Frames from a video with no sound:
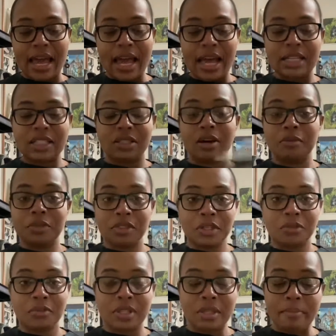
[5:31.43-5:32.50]
So I'm just going
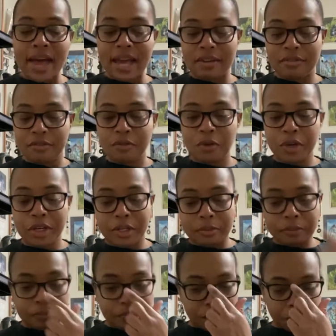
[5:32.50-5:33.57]
to read the back of it for you.
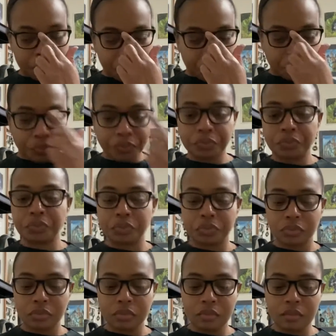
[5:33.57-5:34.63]

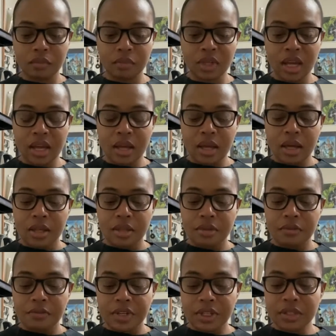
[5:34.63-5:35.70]
The
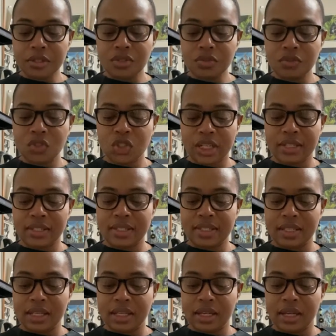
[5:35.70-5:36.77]
village of Gen
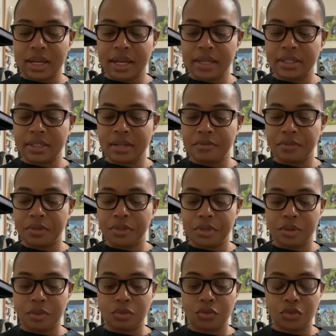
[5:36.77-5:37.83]
C has never
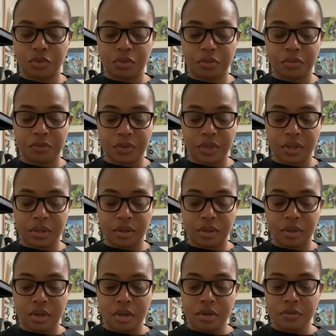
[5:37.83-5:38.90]
known true fear,
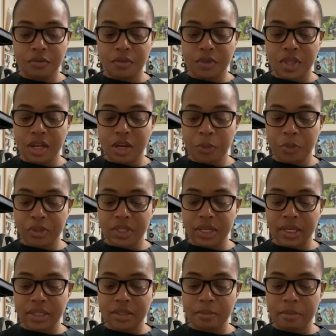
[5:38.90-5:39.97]
for they are
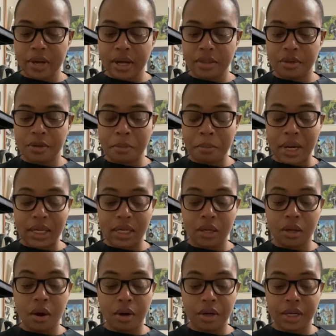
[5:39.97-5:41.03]
protected by their mighty
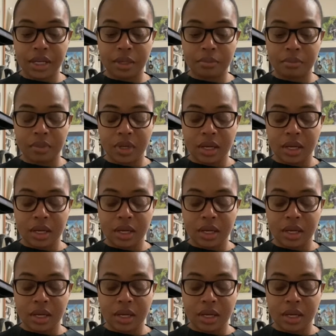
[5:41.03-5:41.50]
guardian.